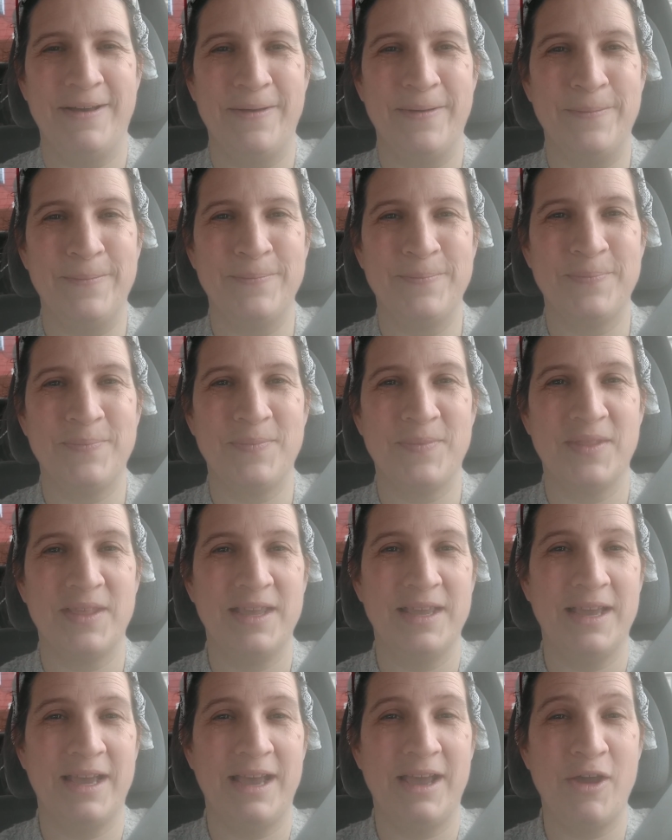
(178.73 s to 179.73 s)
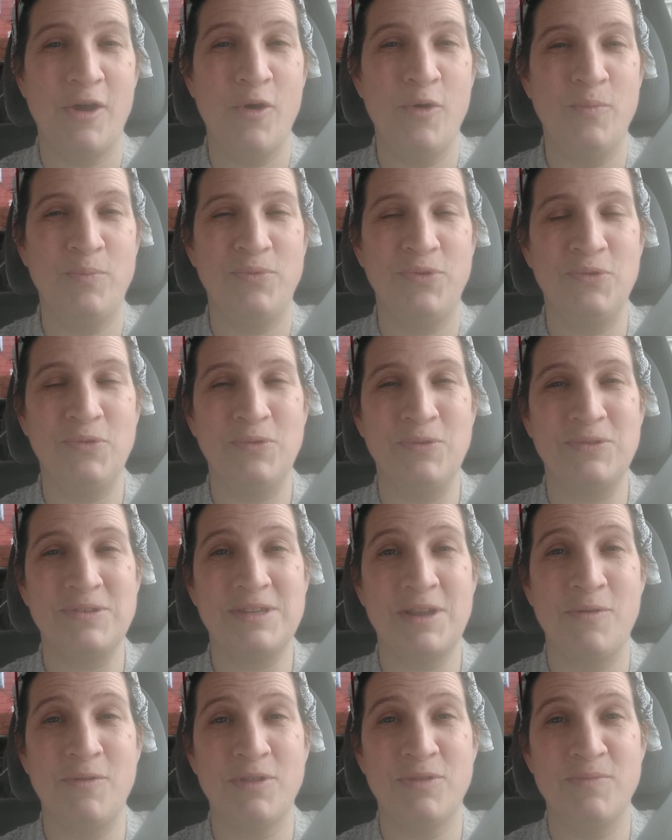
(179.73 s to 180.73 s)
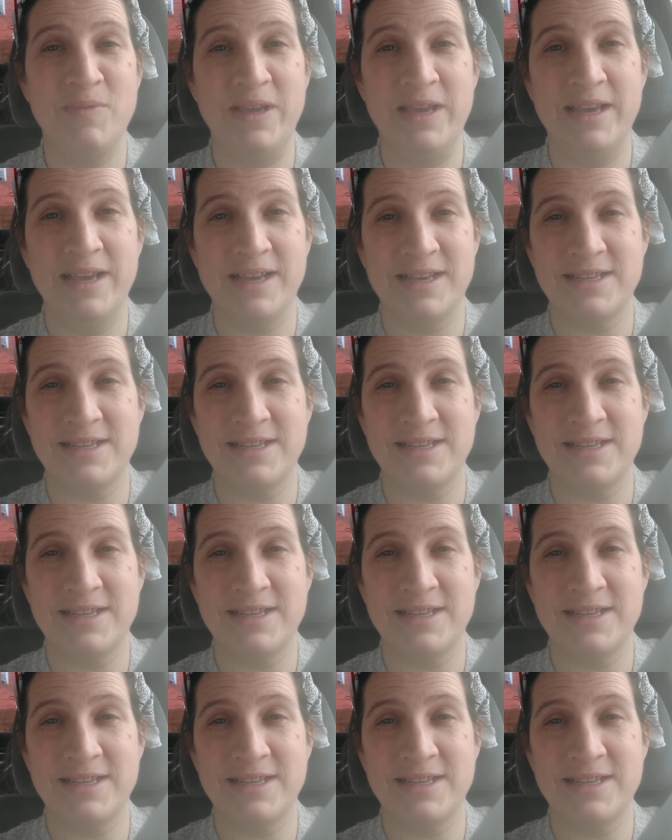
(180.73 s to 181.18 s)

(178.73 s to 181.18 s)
um, I hope you'll stay with me